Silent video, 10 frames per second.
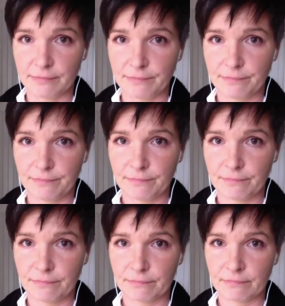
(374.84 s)
are
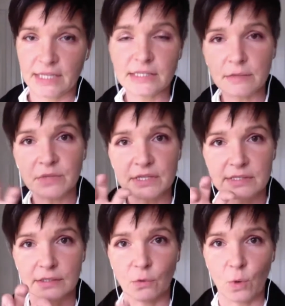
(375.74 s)
basically make up a story.
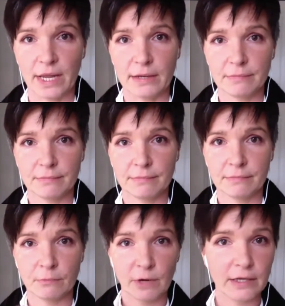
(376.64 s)

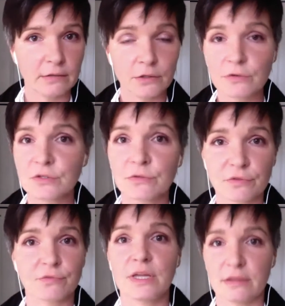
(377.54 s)
A hero
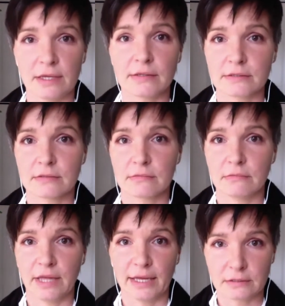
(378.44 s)
who
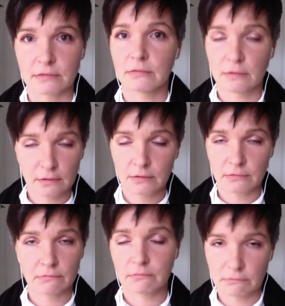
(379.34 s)
has a
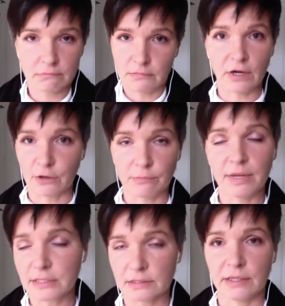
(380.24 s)
goal, and there's
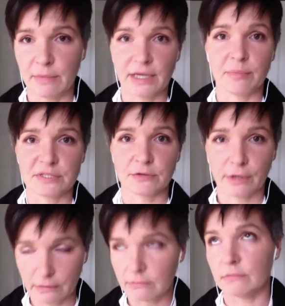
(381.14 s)
all these challenges
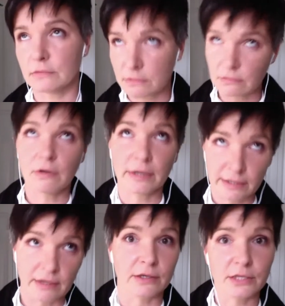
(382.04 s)
in the middle. Now, this
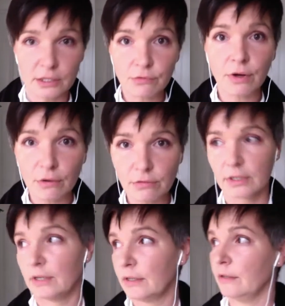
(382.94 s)
is what's
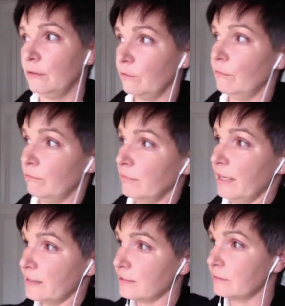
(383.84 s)
really super
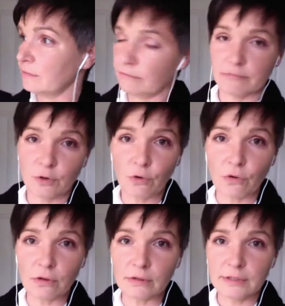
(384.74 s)
cool, right? This is
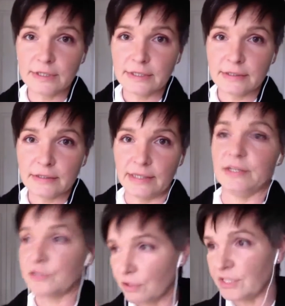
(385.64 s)
what gets me
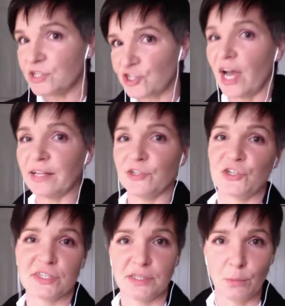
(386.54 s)
excited and I get all
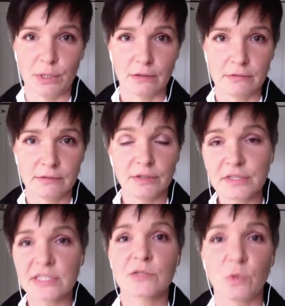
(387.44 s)
shivers about it.
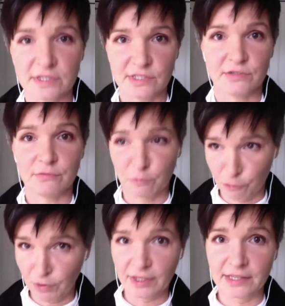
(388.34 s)
You
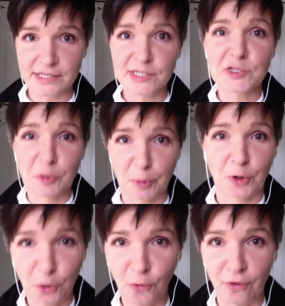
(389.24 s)

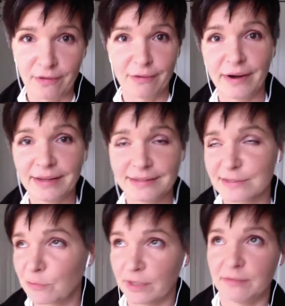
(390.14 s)
are um,
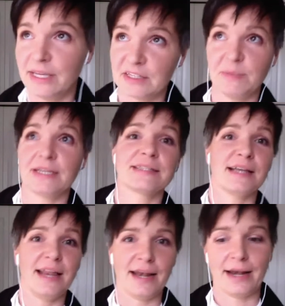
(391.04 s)
crafting a
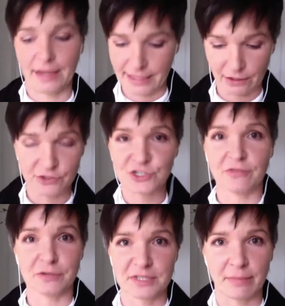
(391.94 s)
story for your
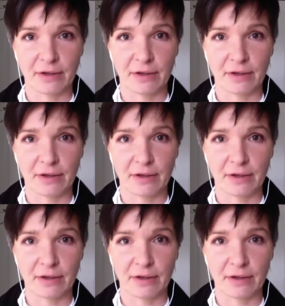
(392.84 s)
hero,